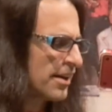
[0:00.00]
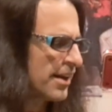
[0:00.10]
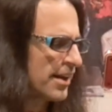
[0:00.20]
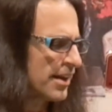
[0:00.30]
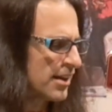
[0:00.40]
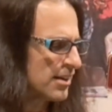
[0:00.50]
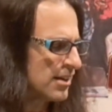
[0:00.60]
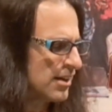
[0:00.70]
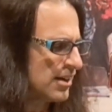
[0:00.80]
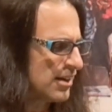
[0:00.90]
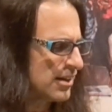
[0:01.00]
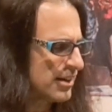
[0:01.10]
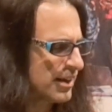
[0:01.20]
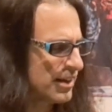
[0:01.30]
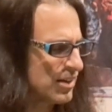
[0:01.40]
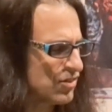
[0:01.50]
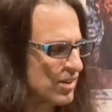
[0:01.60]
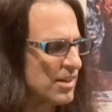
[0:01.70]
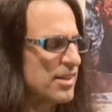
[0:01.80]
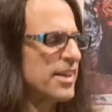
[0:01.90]
And you
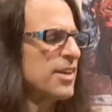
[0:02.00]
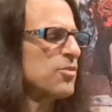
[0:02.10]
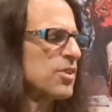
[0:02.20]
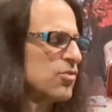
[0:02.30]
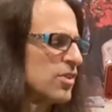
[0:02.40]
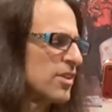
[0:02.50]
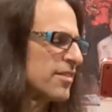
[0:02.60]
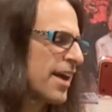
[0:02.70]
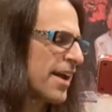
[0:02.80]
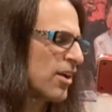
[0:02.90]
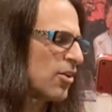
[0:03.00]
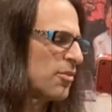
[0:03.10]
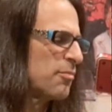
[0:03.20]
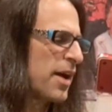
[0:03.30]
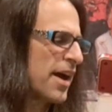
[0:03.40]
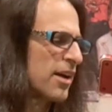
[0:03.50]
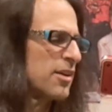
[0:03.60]
can't really see a tank on the back of